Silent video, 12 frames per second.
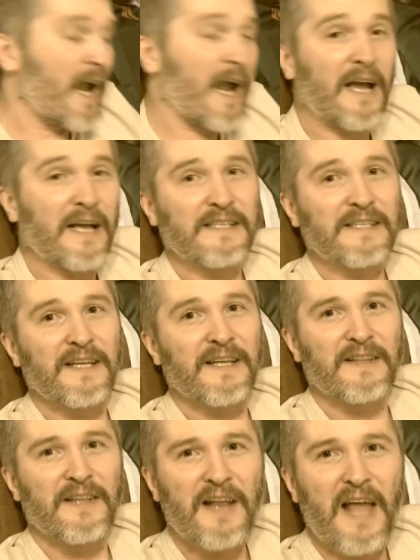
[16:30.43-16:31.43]
And
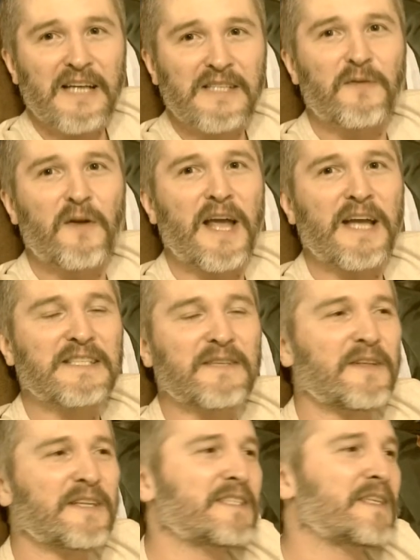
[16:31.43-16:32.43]
the next phase
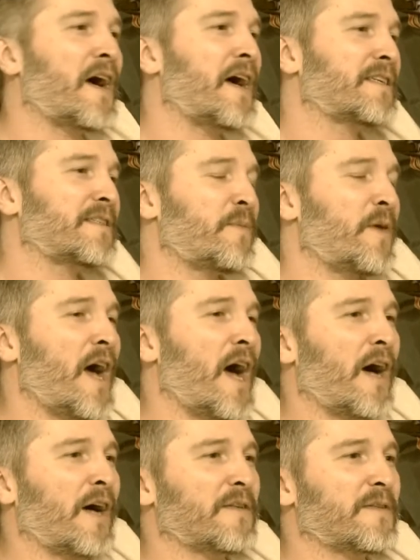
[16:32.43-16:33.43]
of this talked
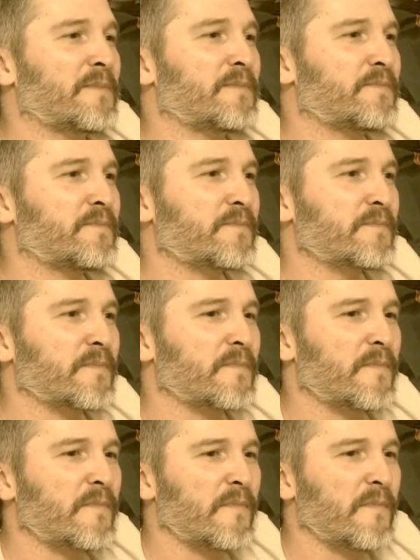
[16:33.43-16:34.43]
about
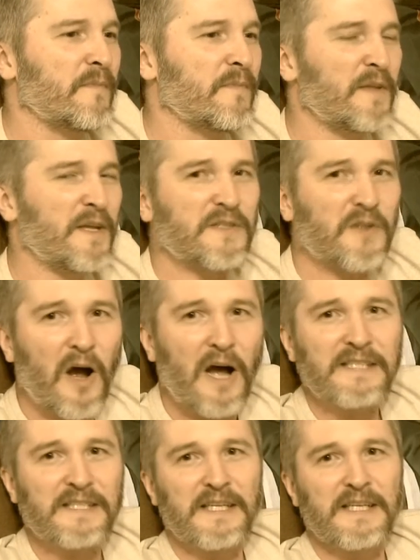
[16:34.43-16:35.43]
the
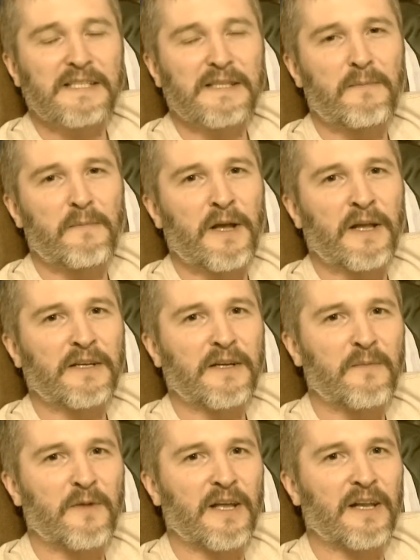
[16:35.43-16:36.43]
atrocities that men
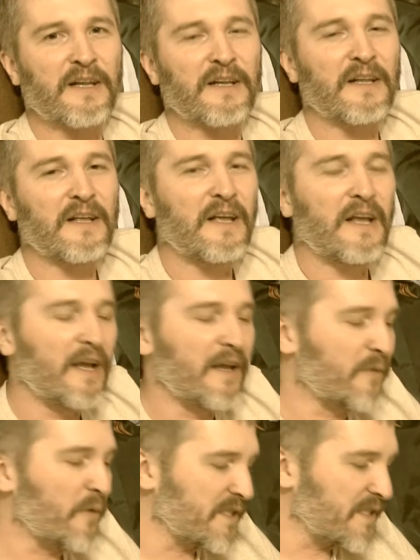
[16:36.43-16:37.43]
committed.
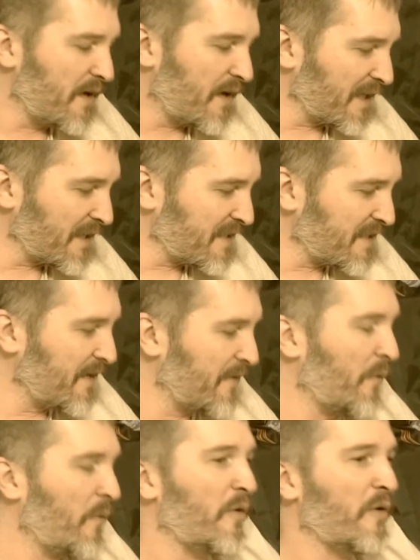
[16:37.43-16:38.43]
And of course, during the
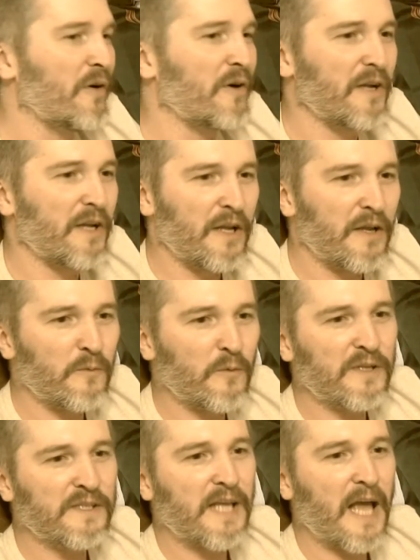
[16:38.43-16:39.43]
Civil War, it
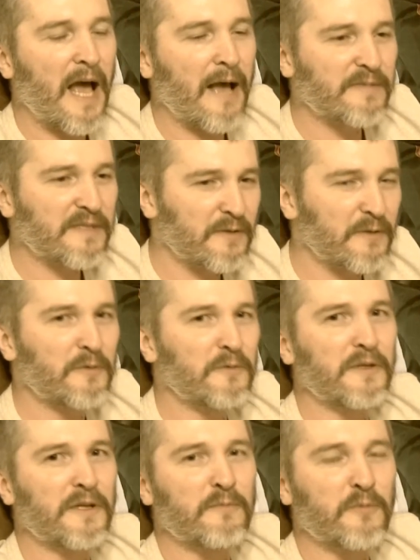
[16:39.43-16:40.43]
was
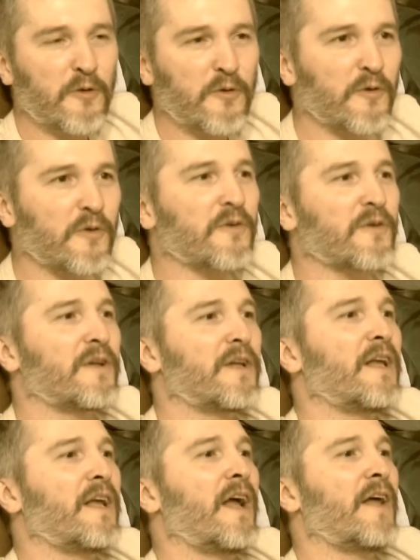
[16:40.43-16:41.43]
absolutely brutal.
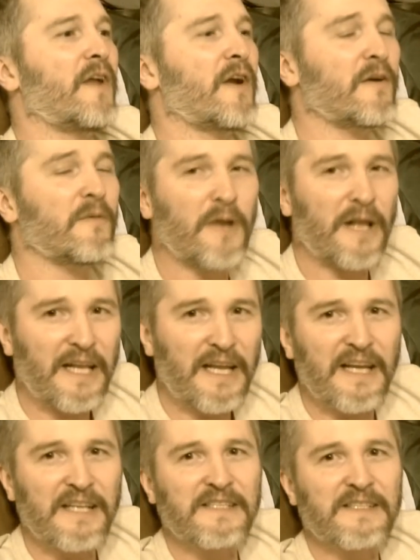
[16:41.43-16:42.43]
And there are
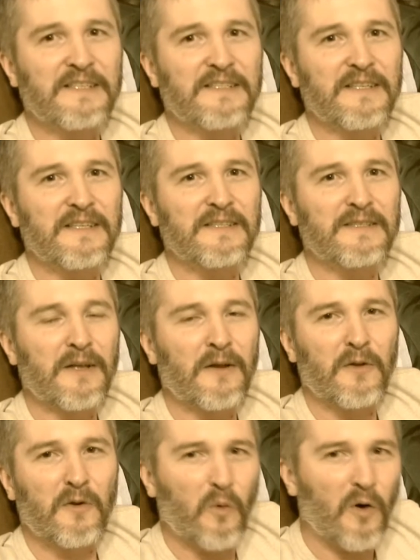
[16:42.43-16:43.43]
many instances, you
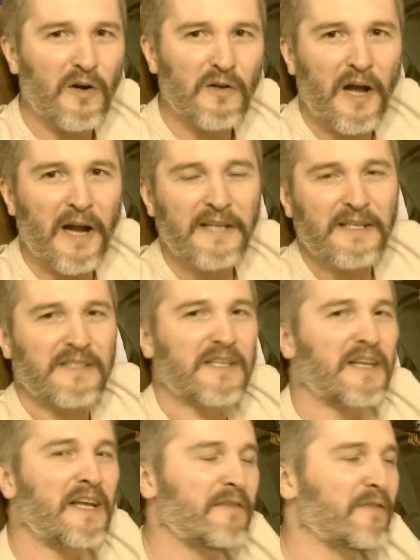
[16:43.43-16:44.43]
know, there weren't like the
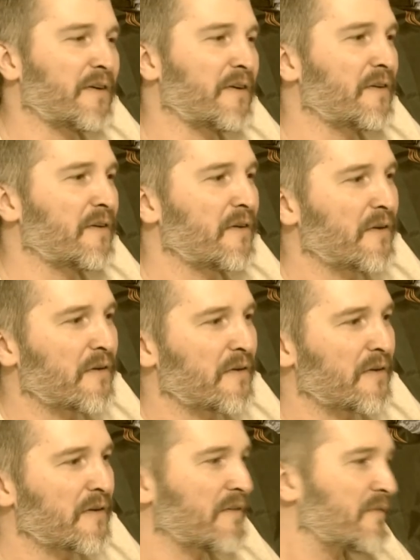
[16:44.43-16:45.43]
Geneva
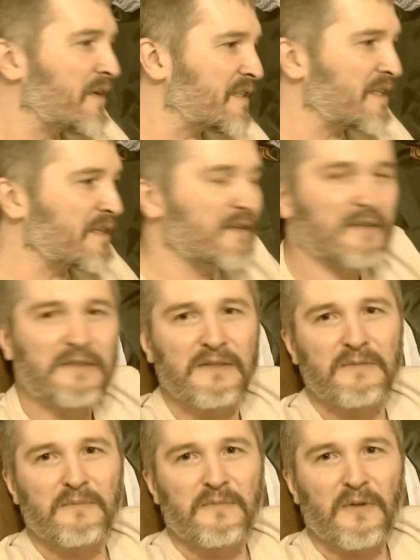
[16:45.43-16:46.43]

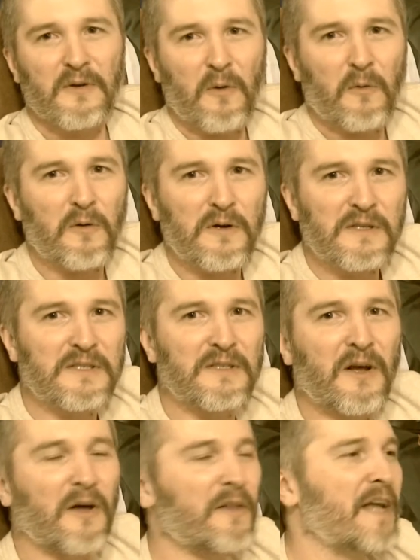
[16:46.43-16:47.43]
Convention accords
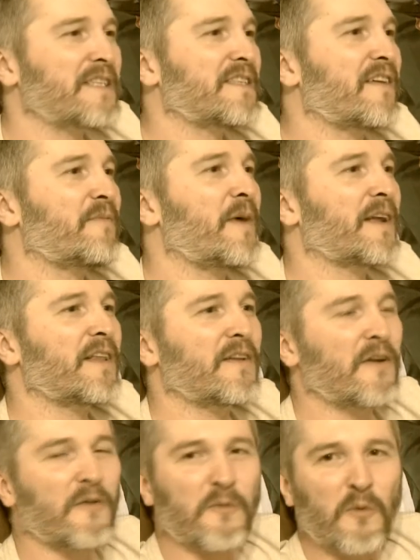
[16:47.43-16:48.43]
and all that stuff back
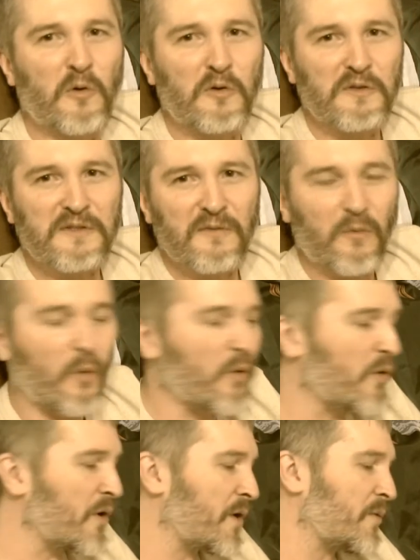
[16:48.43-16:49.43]
then, you know, the rules of
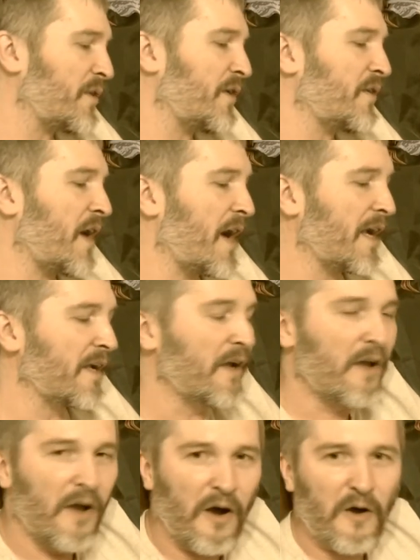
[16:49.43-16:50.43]
war where they're
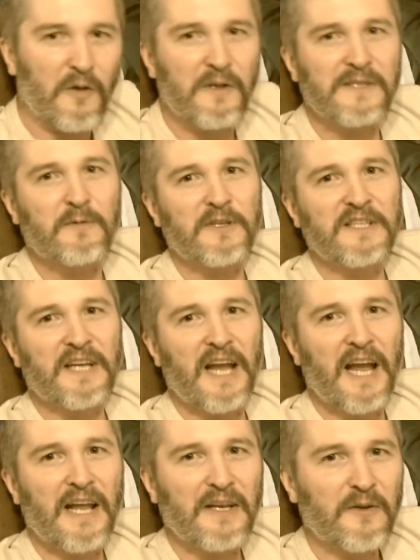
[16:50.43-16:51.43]
like, oh, that's what you
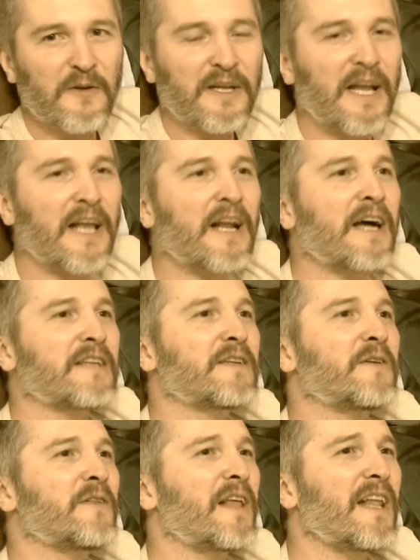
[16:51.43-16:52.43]
can do and cannot
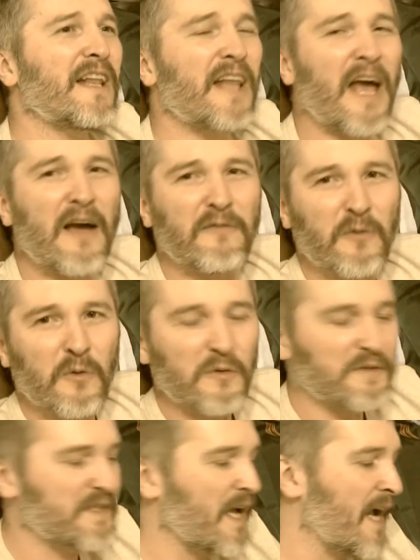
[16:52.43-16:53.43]
do. They didn't have
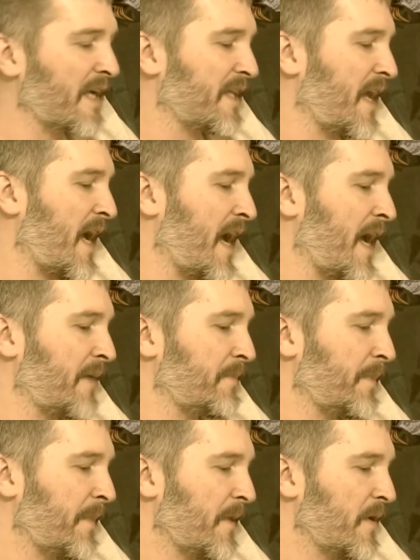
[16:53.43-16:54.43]
rules like
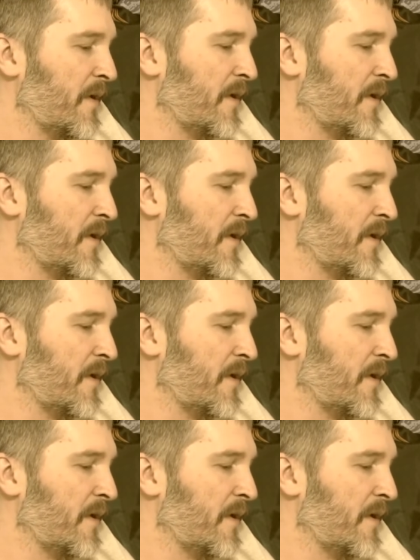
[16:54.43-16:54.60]
that.